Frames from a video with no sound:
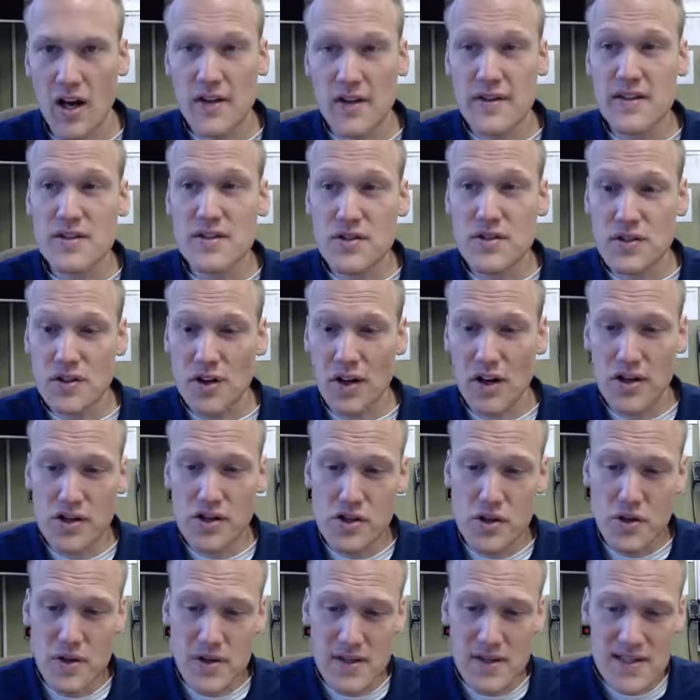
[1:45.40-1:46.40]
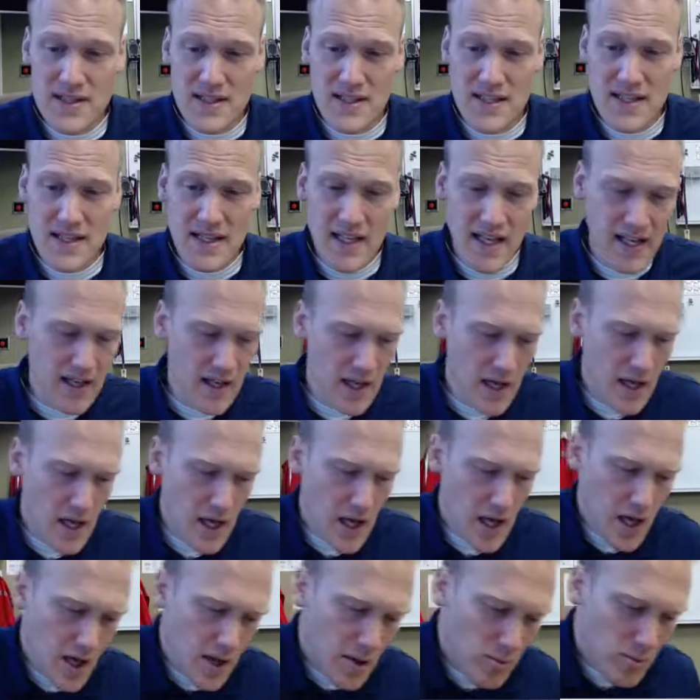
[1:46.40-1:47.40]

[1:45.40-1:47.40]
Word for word: On these charts, you can see that